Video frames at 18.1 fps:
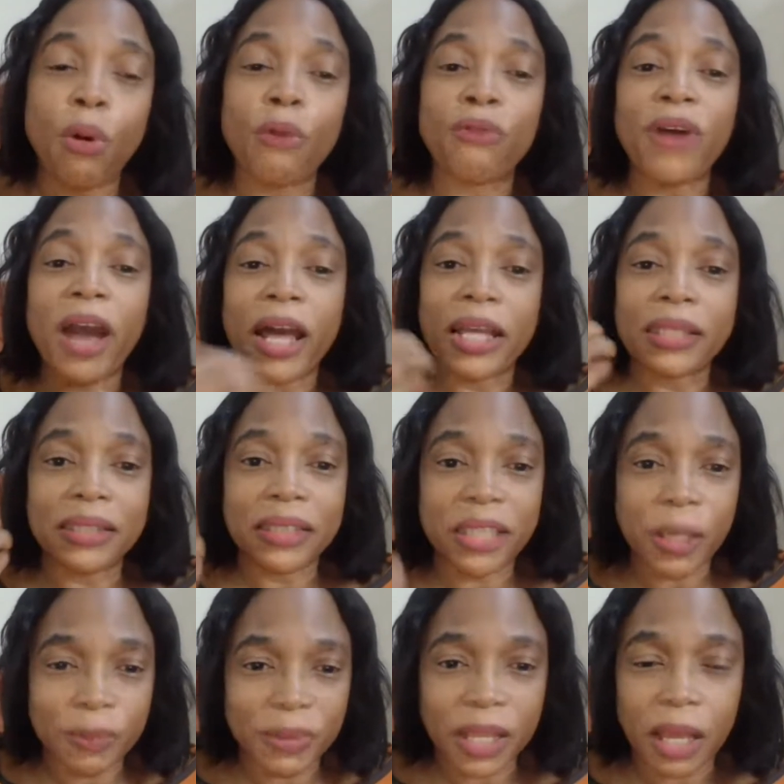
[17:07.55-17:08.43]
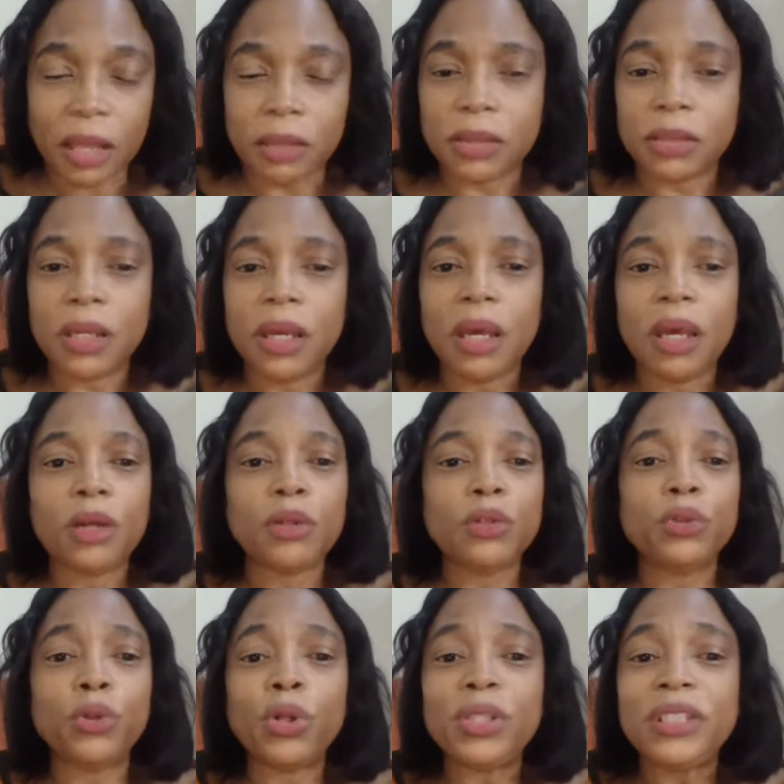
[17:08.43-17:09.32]
of acceptance,
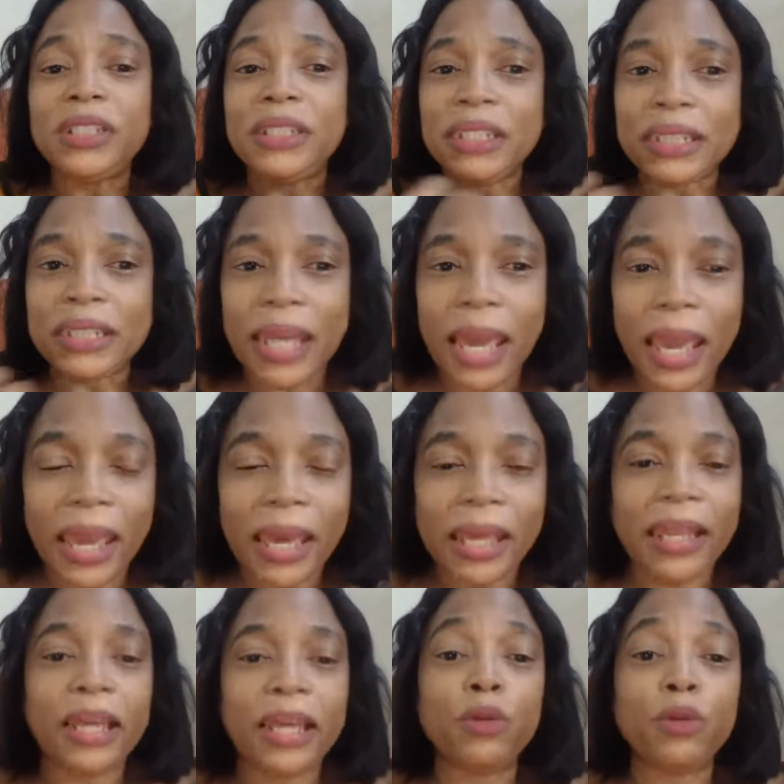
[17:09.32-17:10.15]
not denial.